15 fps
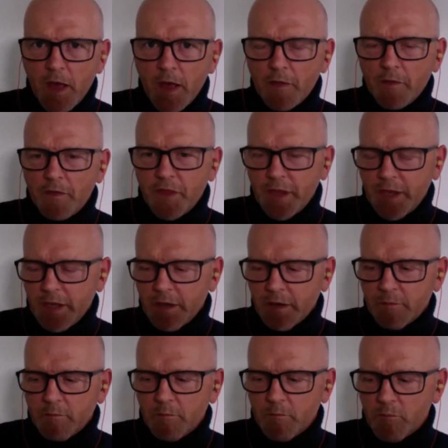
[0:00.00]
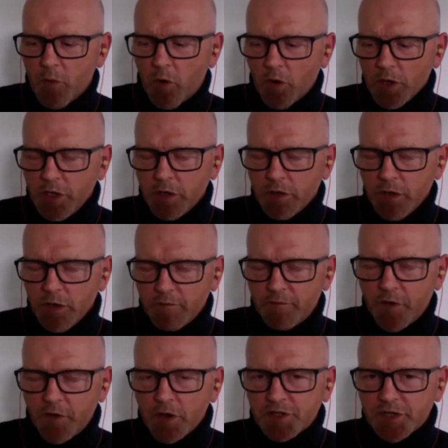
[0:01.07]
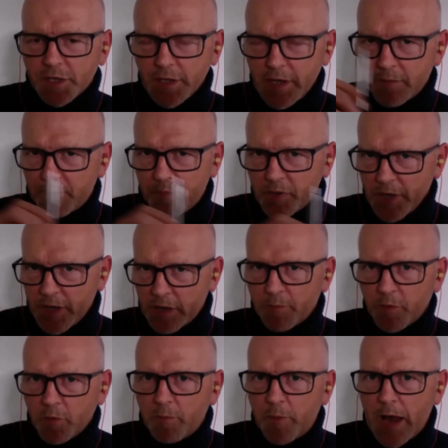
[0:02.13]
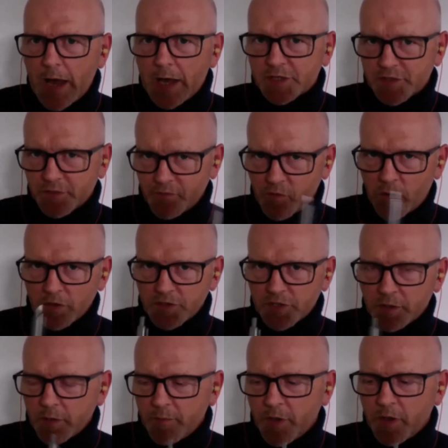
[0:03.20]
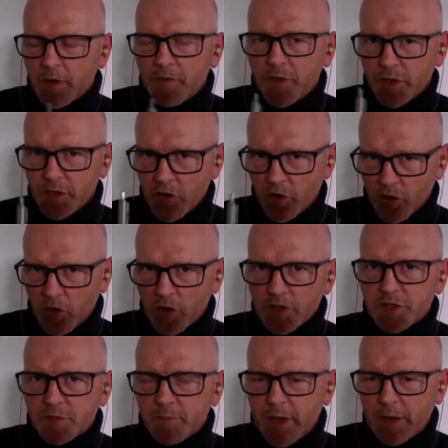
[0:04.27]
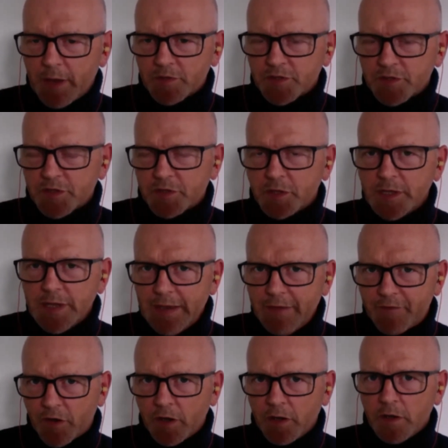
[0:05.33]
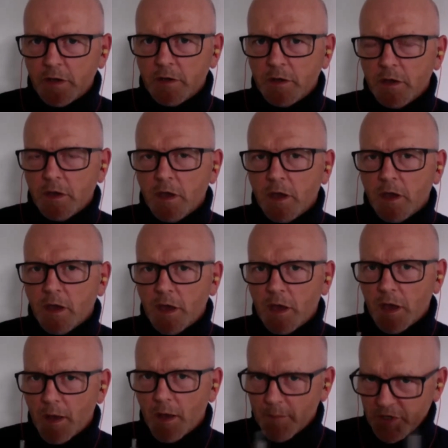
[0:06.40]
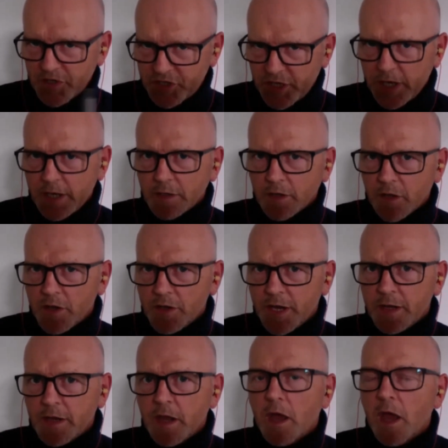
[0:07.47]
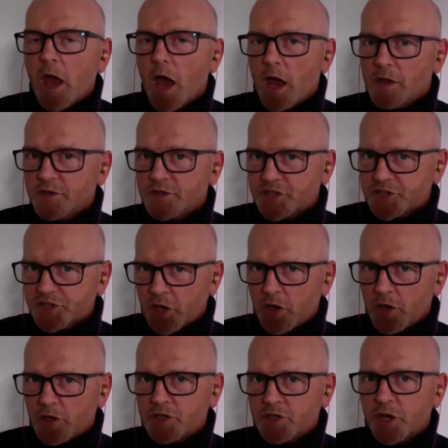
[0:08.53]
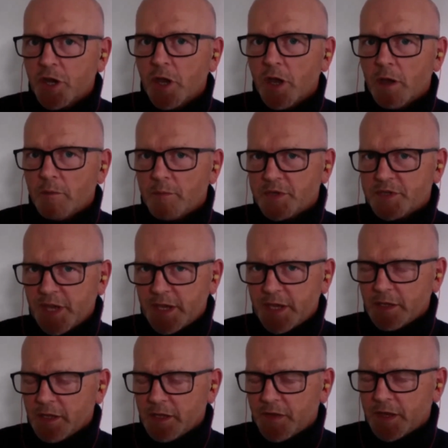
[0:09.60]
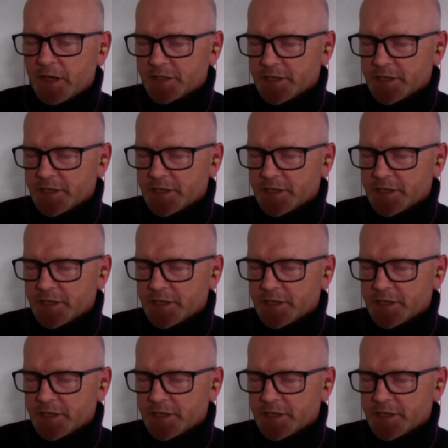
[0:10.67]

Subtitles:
The more universally applicable parts of quantum computing that you're going to be able to lever are machine learning and search, particularly things